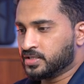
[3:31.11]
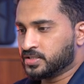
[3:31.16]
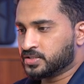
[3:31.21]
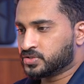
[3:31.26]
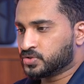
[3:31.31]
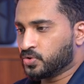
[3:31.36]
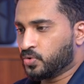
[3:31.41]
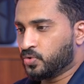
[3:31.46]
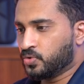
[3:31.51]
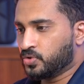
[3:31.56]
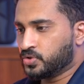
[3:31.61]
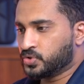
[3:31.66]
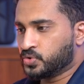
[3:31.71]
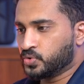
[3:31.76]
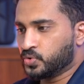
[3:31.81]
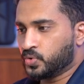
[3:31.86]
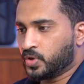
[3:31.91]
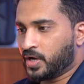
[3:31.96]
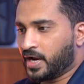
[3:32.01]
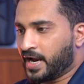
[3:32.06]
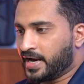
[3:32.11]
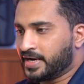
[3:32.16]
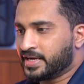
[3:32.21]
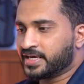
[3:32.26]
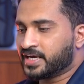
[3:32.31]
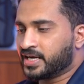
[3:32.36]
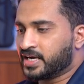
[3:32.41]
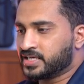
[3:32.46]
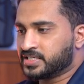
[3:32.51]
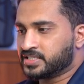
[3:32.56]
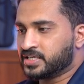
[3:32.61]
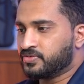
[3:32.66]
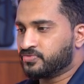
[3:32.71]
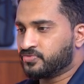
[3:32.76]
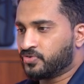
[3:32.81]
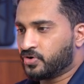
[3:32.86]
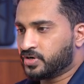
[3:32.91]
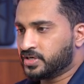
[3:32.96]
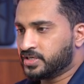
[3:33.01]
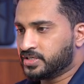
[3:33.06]
So to add a connection
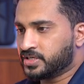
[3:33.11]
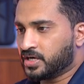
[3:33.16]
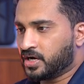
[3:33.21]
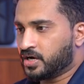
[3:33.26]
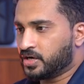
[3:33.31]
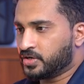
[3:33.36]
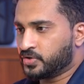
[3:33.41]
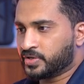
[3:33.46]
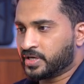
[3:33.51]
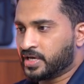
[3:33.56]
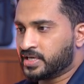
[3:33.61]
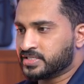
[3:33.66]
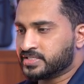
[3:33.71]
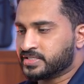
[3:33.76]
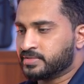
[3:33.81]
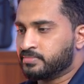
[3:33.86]
for it, you can